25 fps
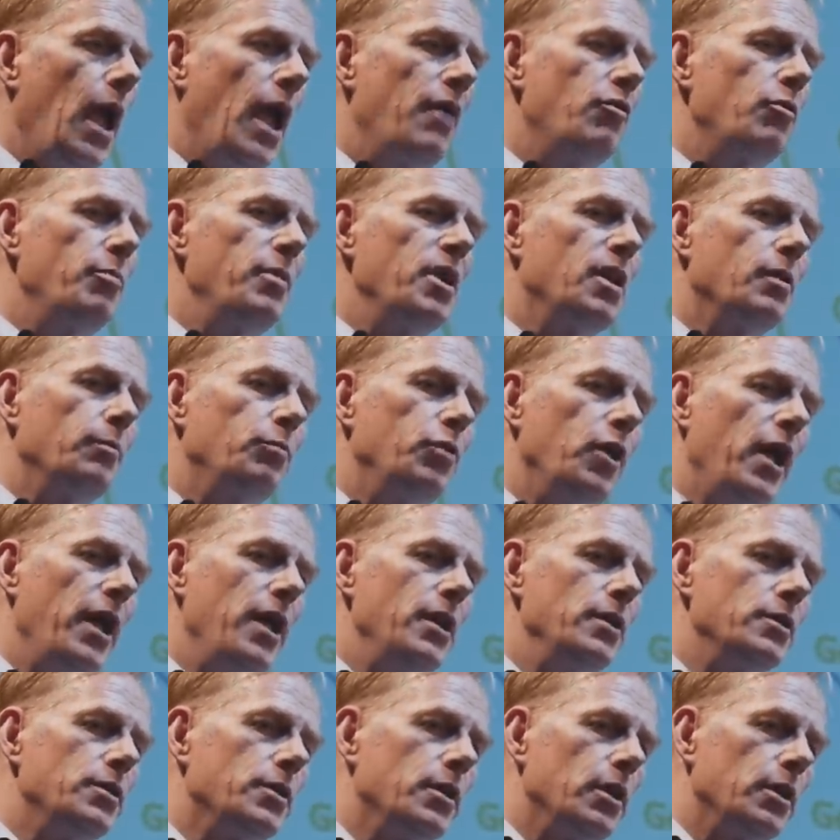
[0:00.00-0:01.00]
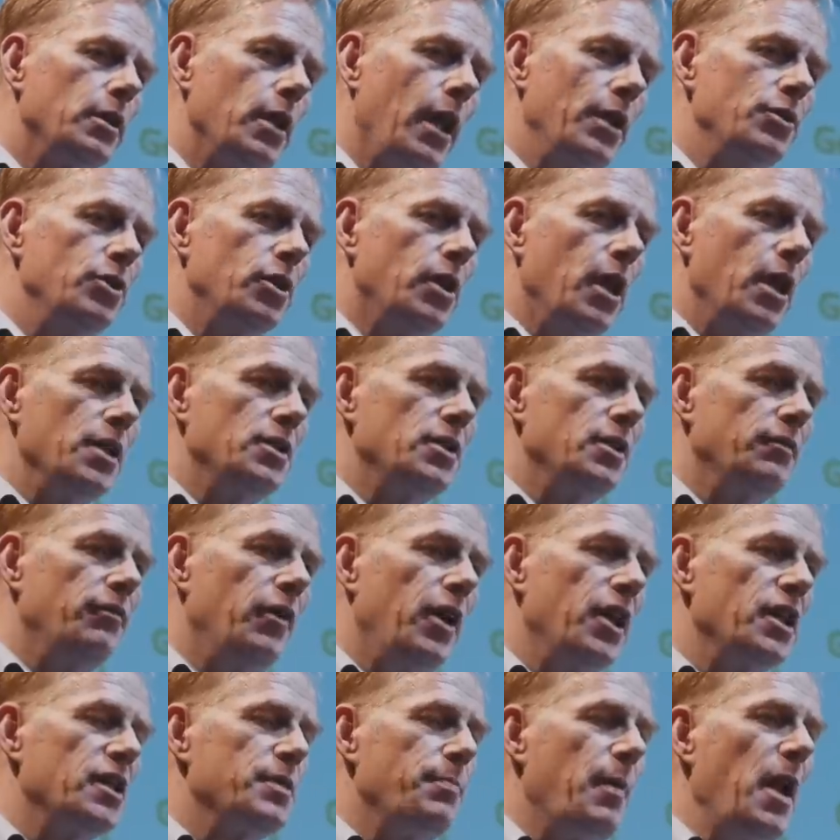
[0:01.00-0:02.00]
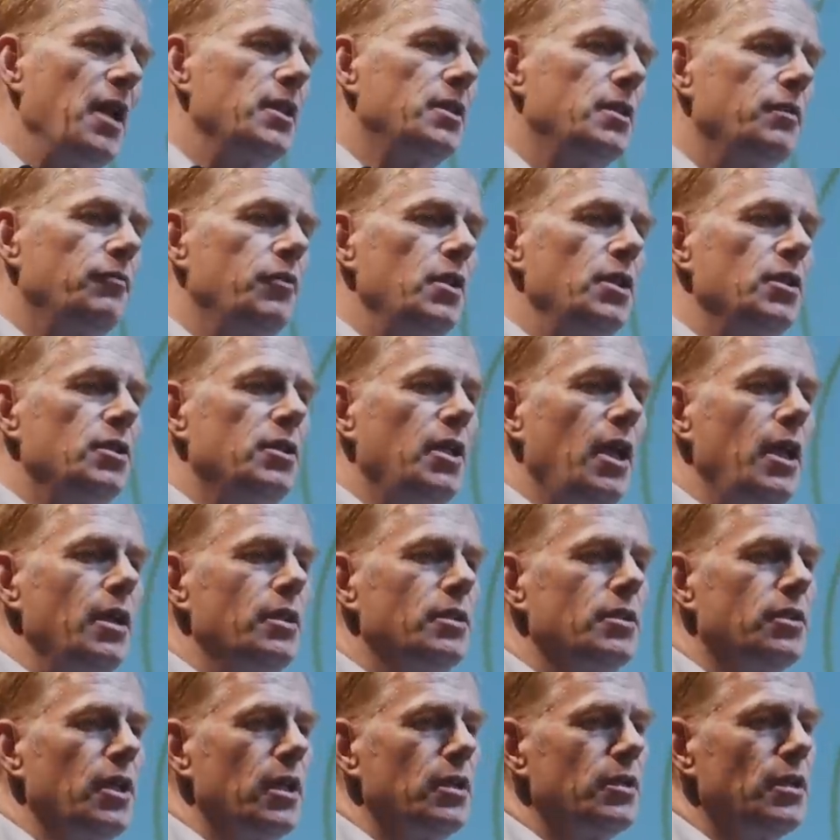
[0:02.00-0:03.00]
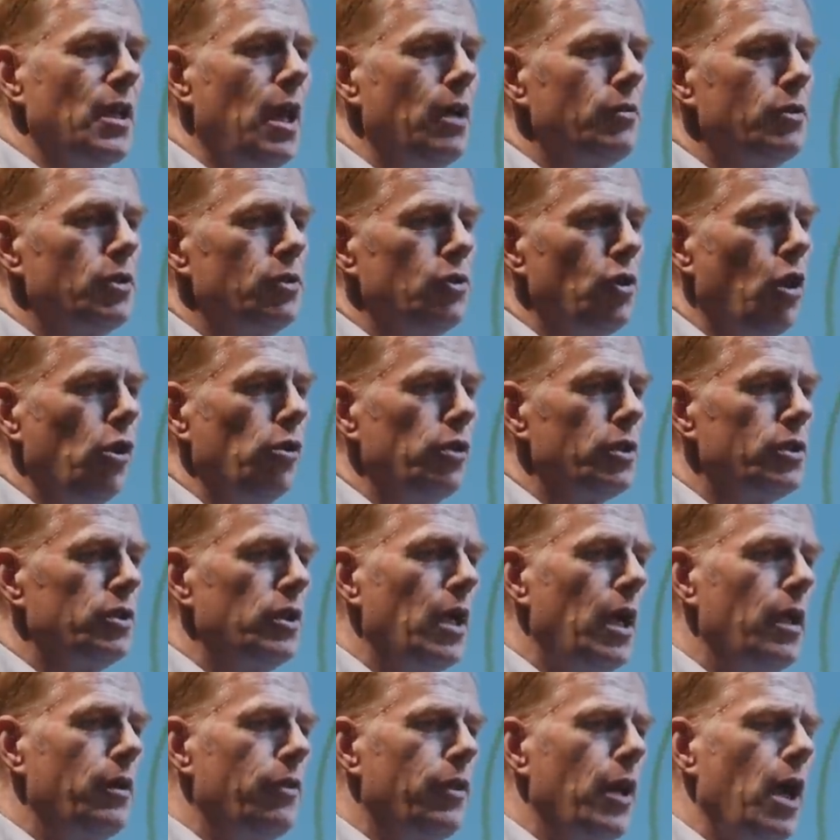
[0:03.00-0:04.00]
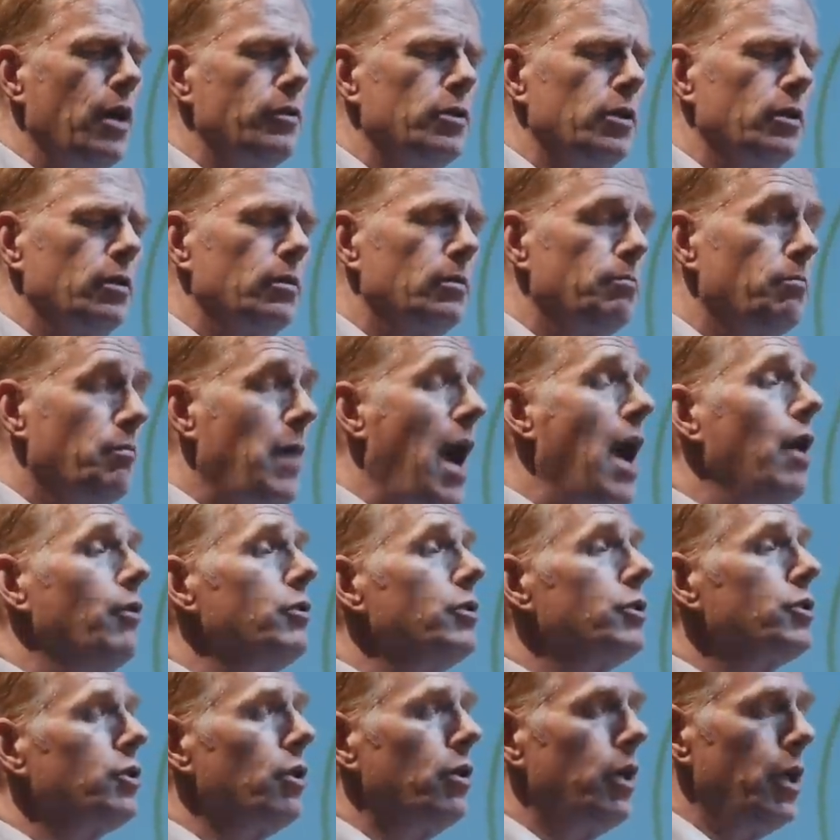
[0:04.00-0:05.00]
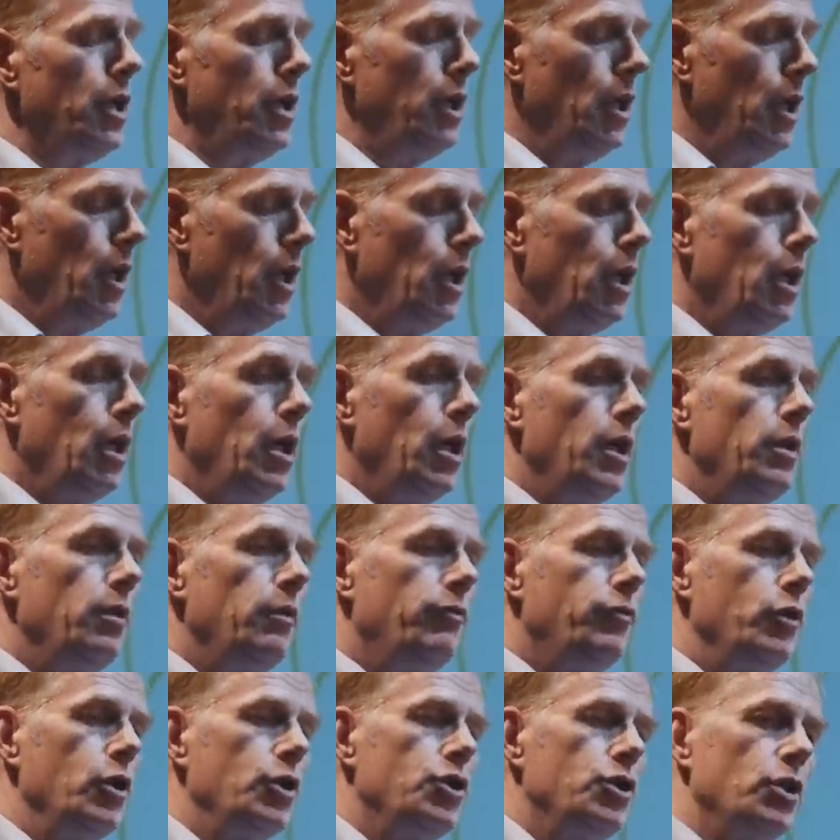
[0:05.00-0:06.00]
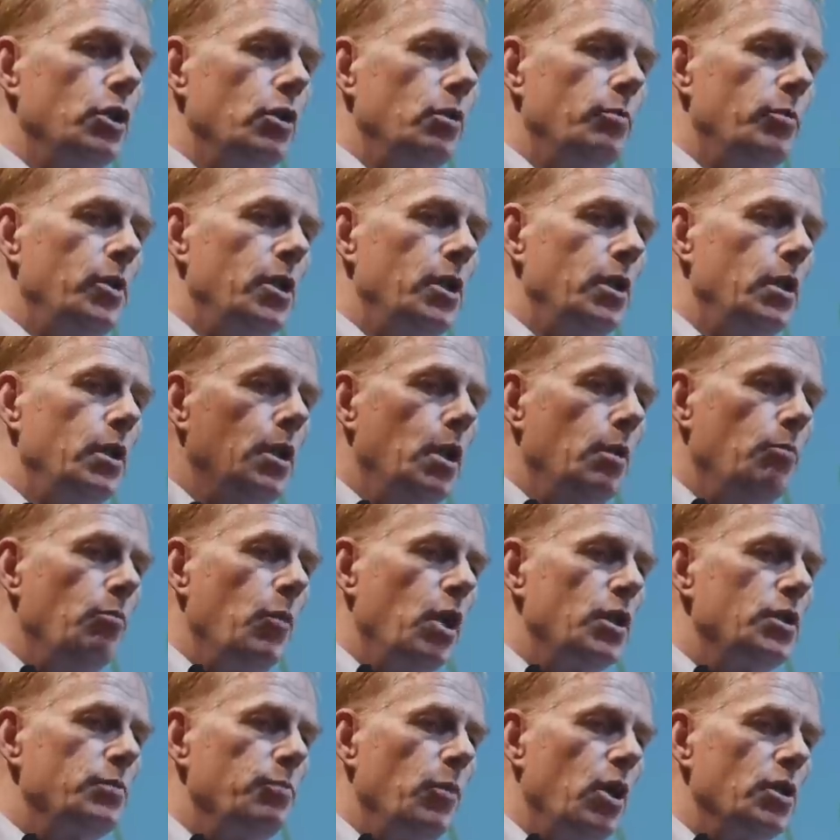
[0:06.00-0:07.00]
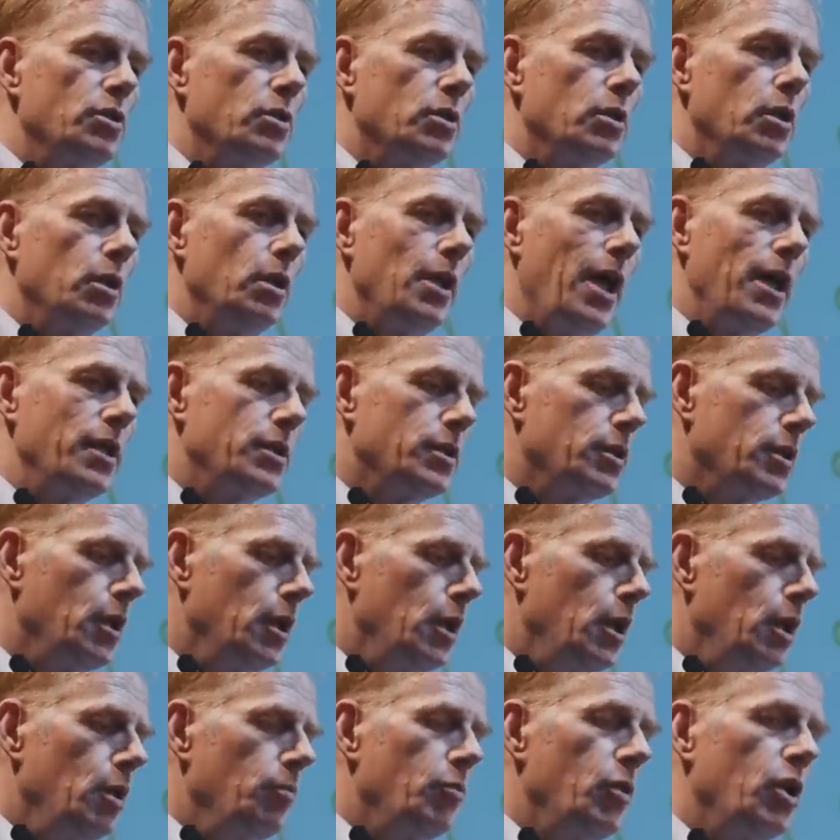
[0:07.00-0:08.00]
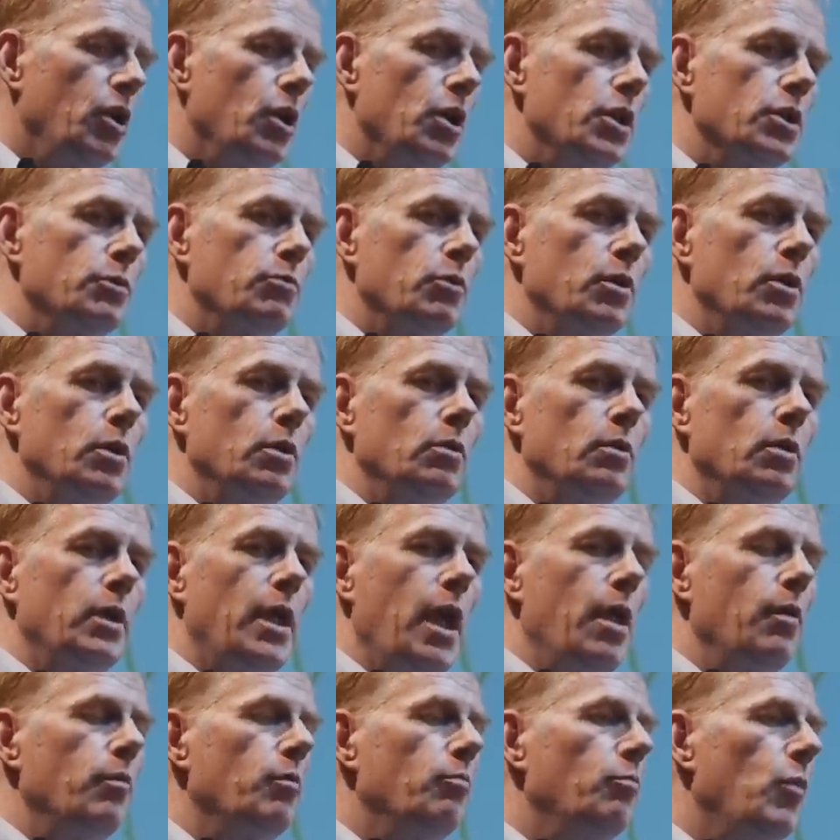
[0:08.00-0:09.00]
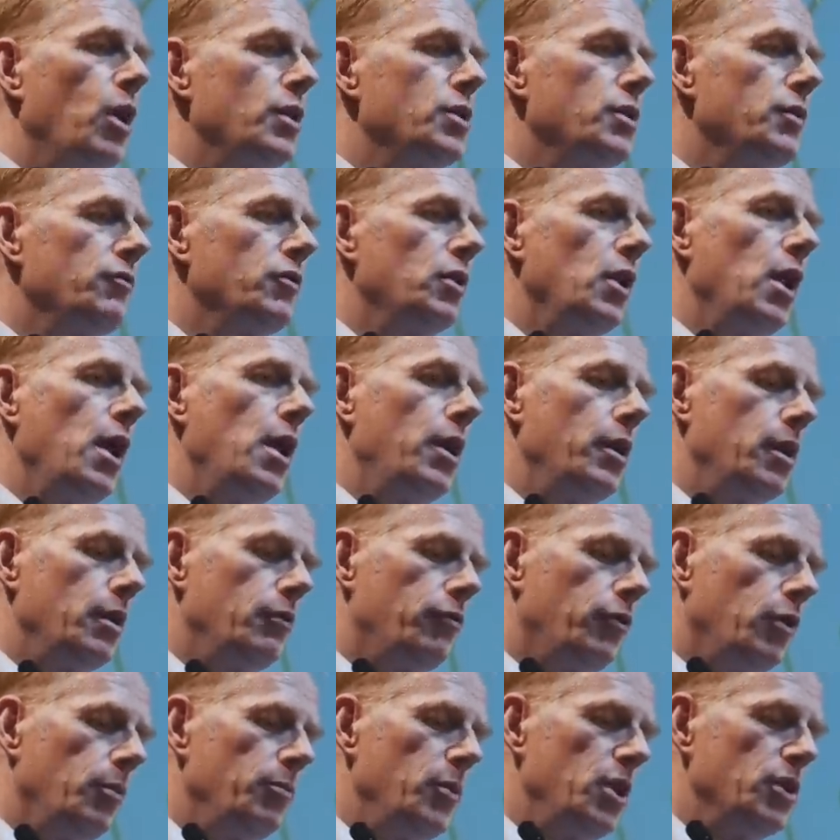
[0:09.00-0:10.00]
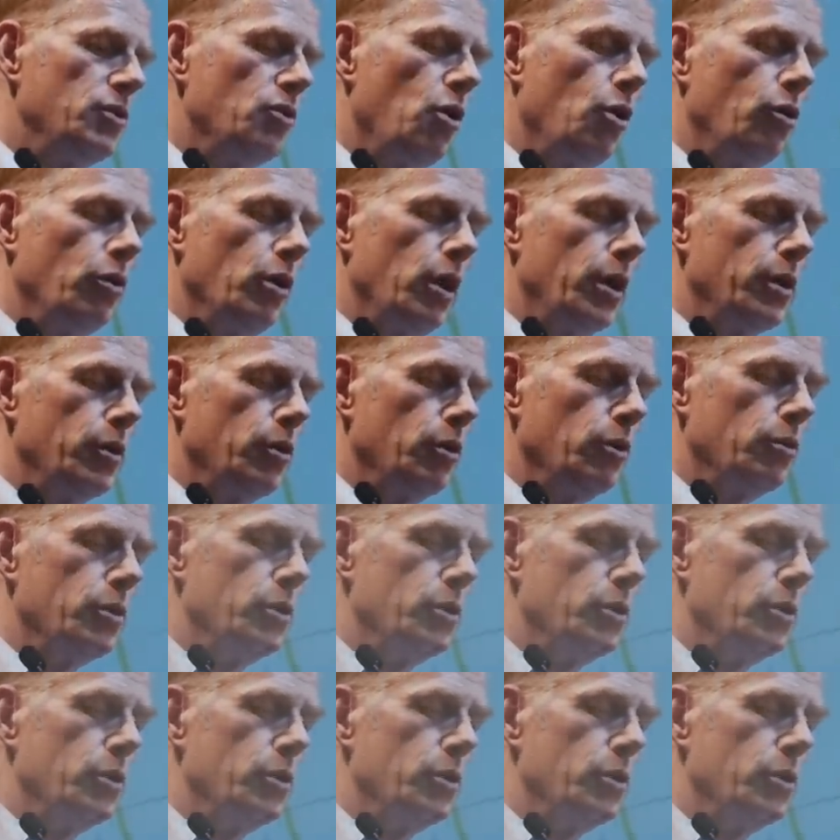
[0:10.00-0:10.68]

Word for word: Everybody complains that education is very expensive these days, six thousand dollars, nine thousand pounds, sorry. In the future, it'll be much, much less, because we'll get much of the learning from these online